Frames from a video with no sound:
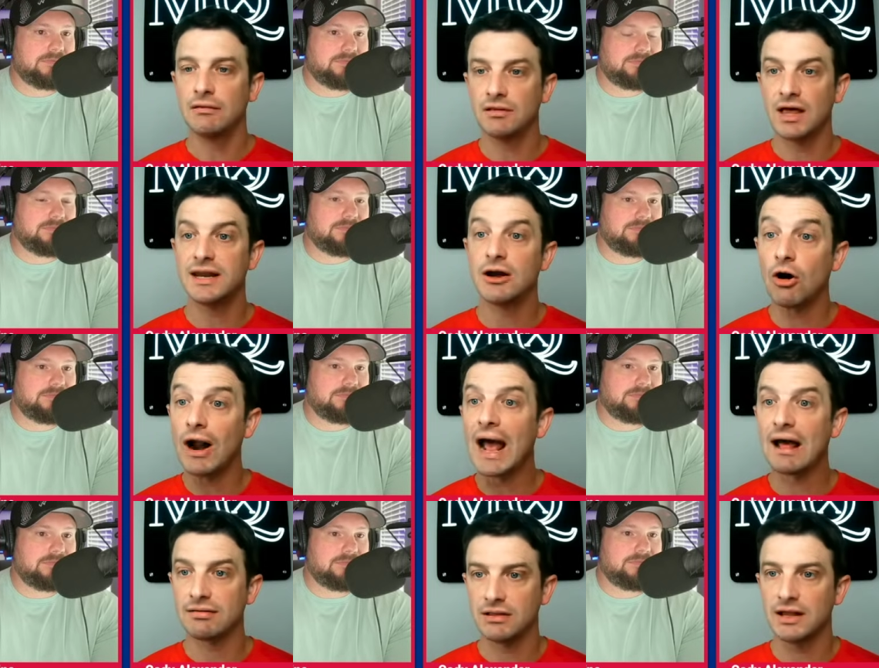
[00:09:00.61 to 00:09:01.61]
Speaker 1: and letting our
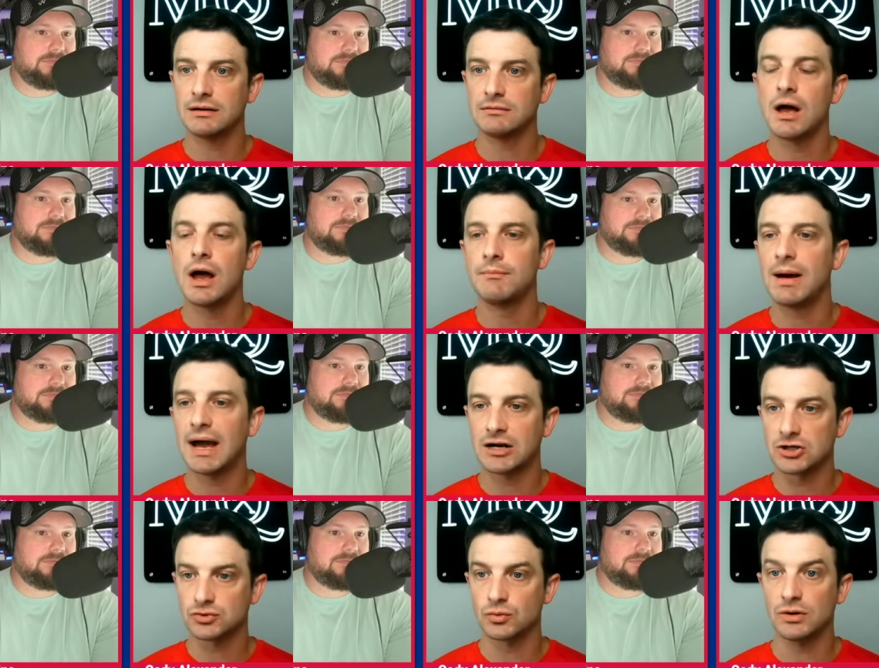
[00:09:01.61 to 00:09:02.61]
athletic
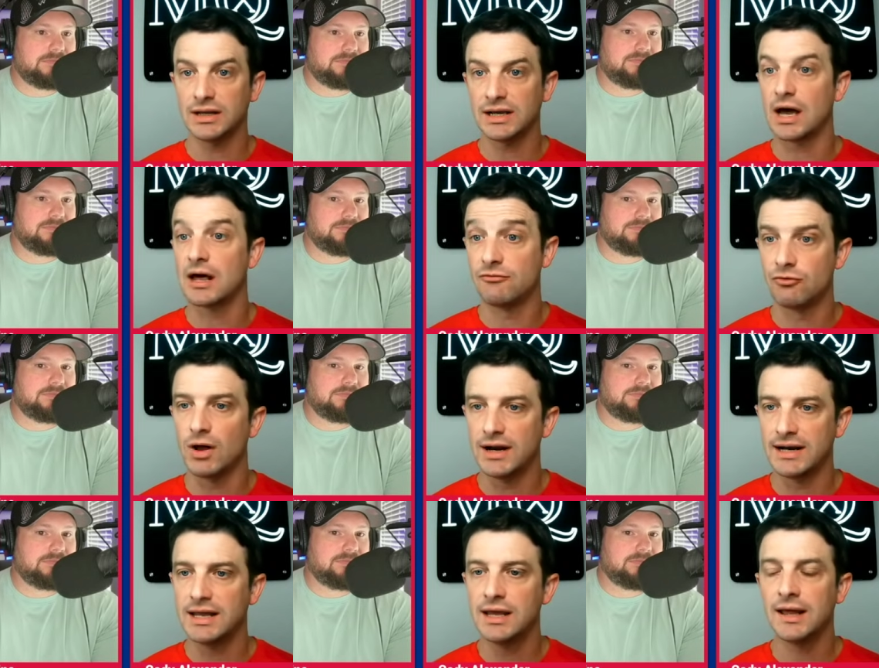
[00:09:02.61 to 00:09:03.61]
linebackers really kind of run
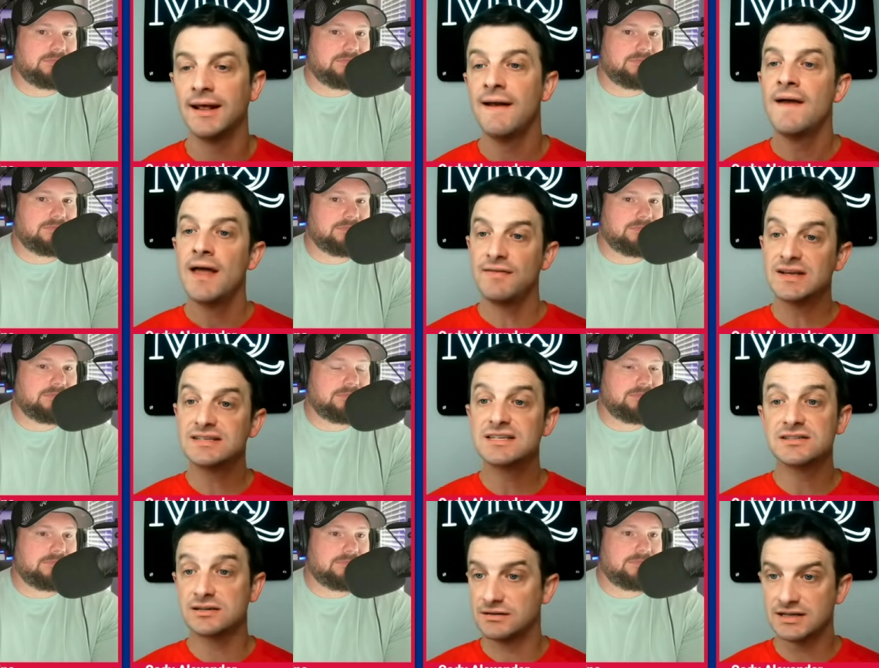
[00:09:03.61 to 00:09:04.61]
and hit. And this
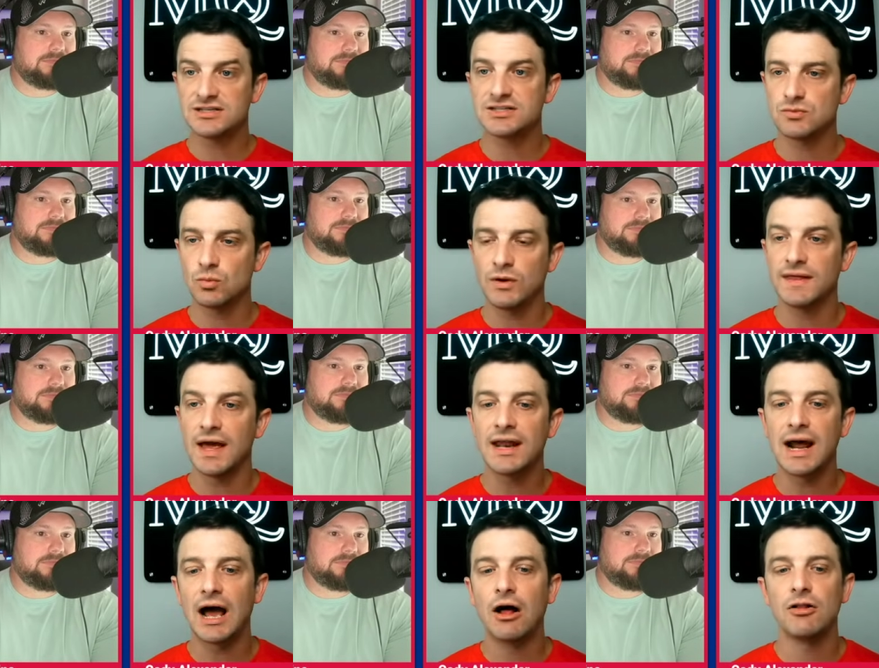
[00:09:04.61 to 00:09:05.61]
is this is with
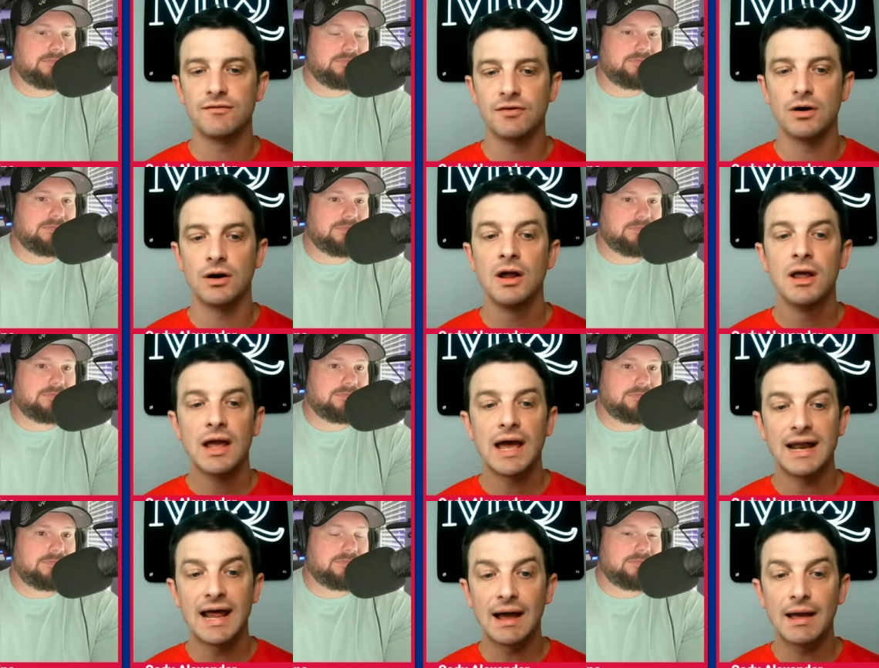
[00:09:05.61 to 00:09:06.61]
Ed Oliver,
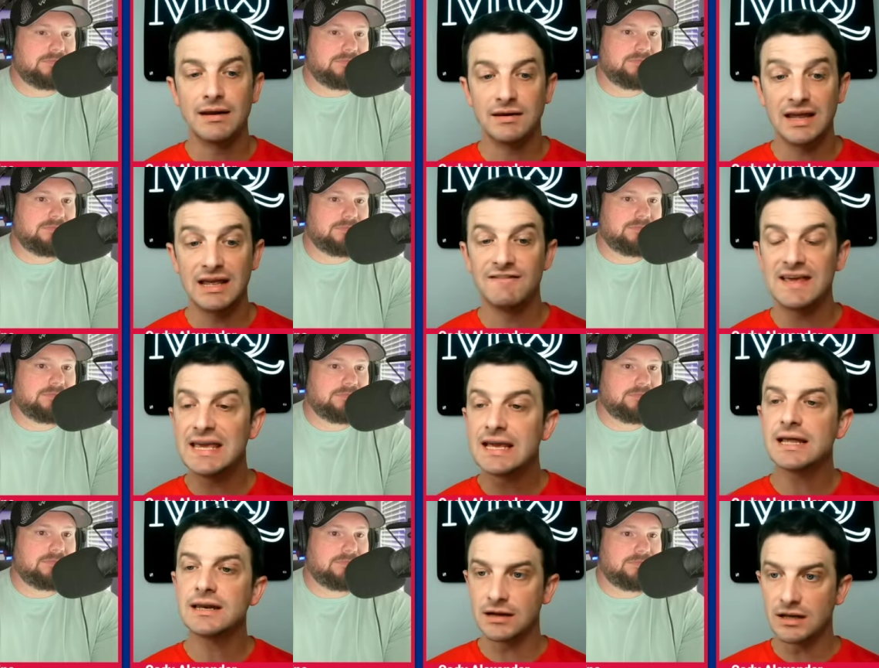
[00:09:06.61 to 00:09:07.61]
and and if he
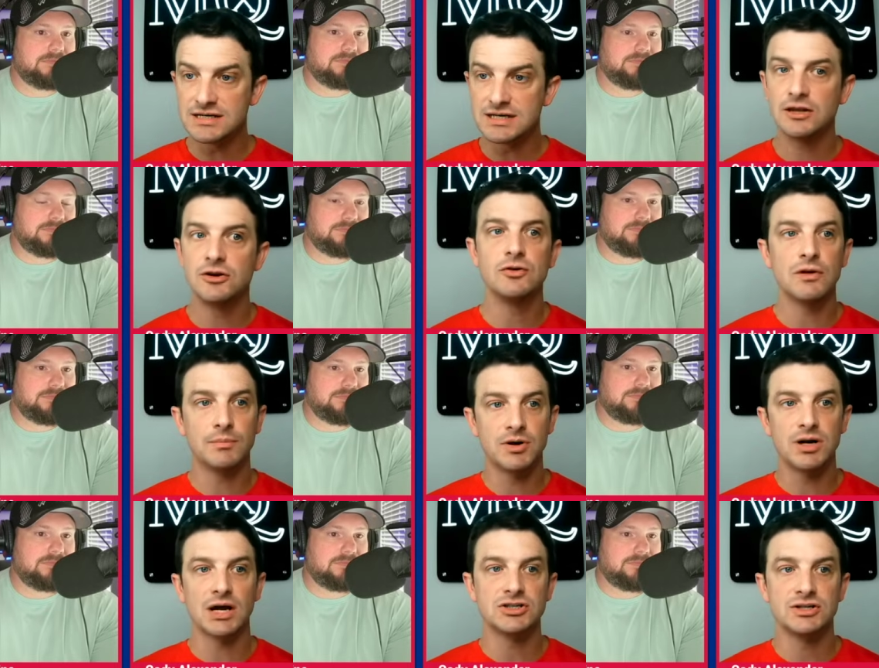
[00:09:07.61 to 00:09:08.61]
can continue the
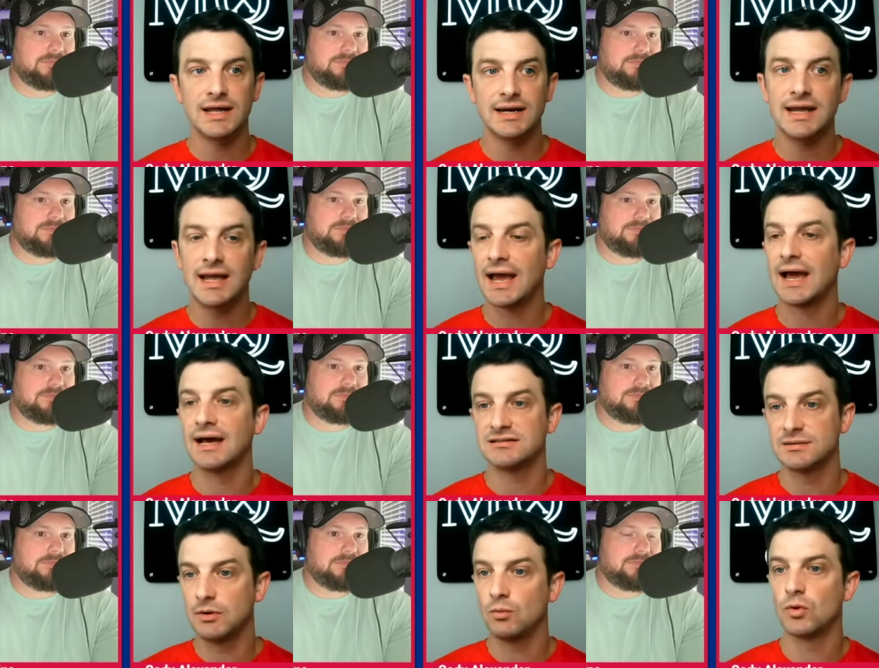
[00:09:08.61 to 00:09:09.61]
production that he
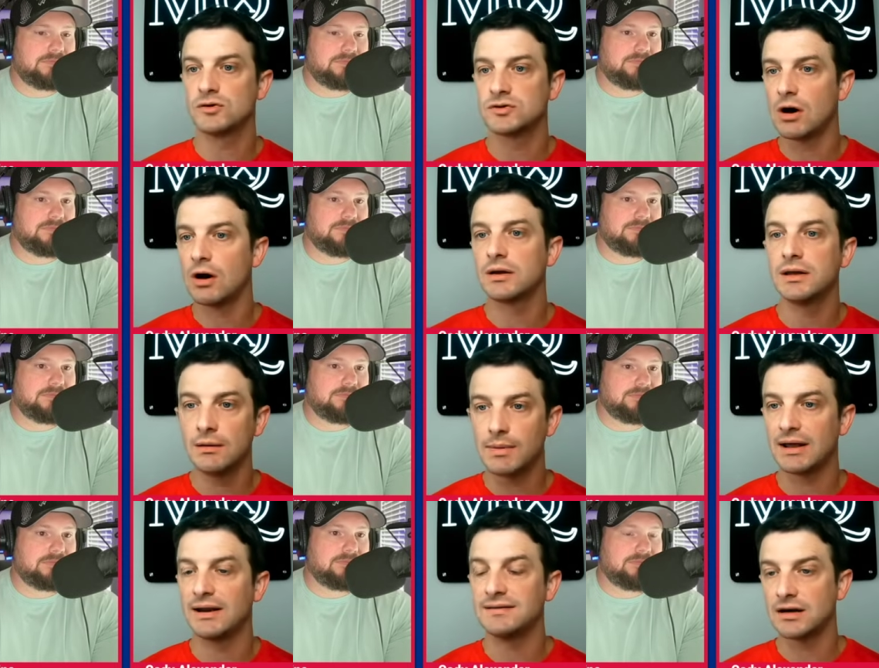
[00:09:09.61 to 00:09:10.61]
has, I mean, we're talking
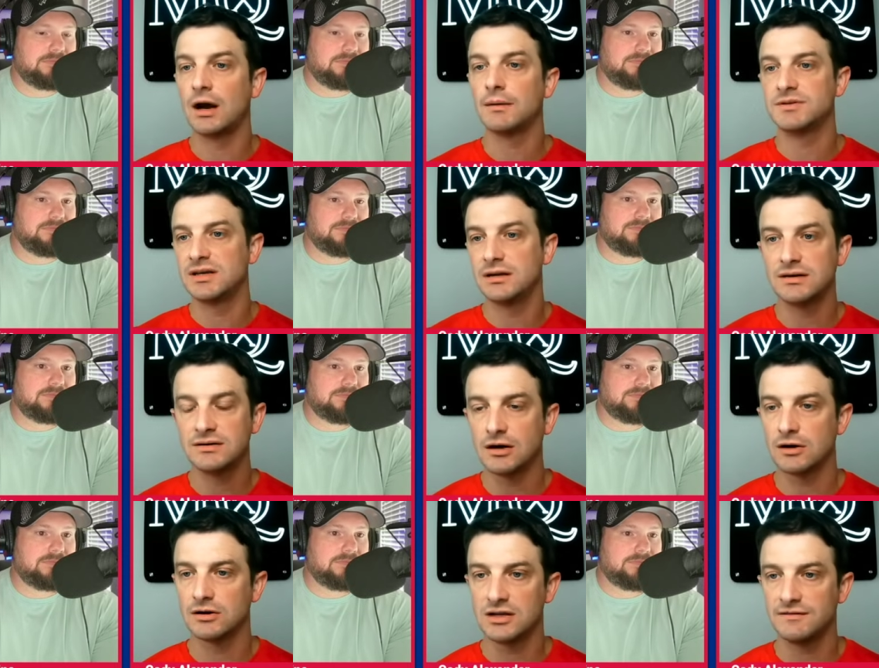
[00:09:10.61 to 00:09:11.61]
about a top 10
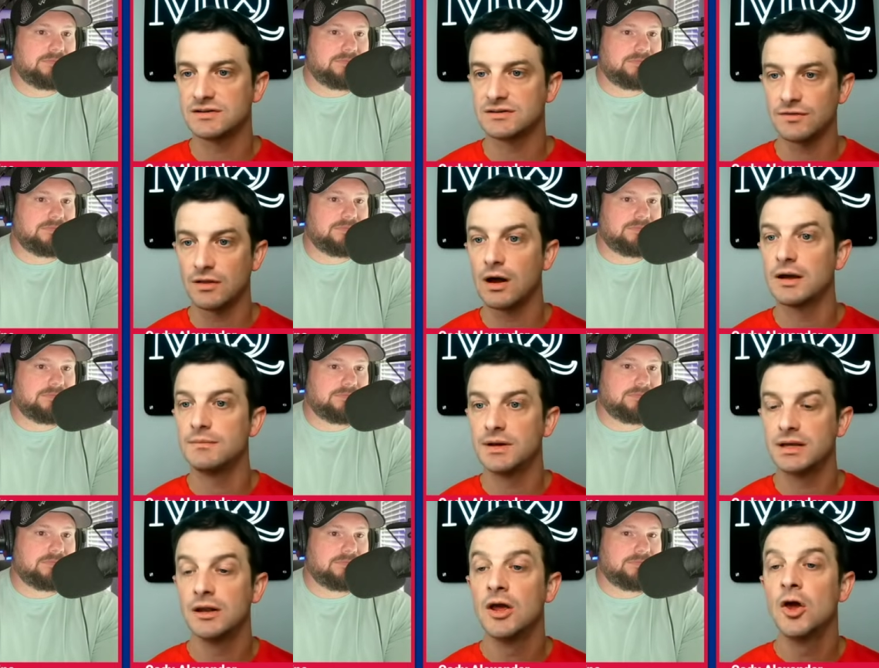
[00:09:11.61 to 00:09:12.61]
interior defensive
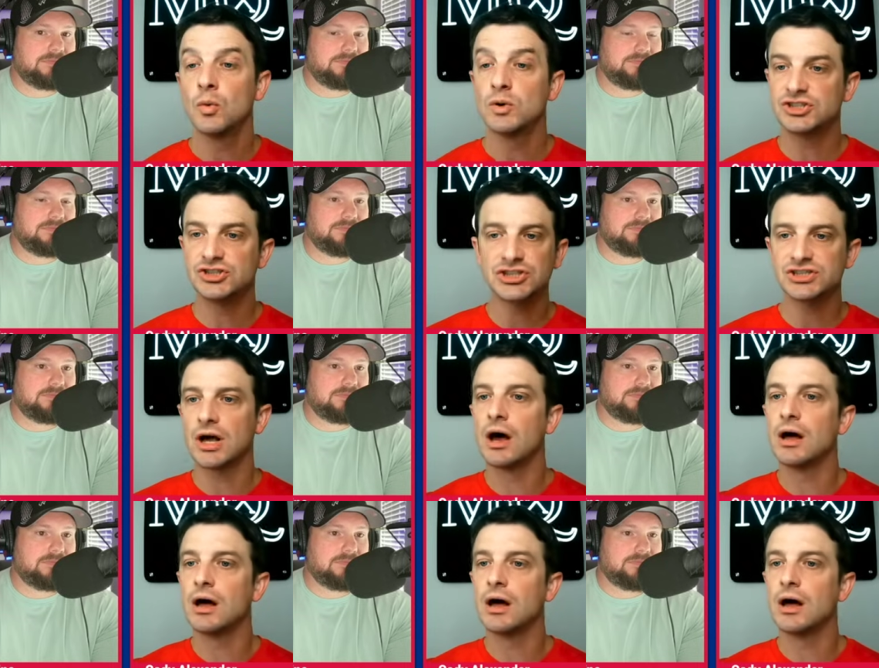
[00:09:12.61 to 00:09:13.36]
lineman, which just just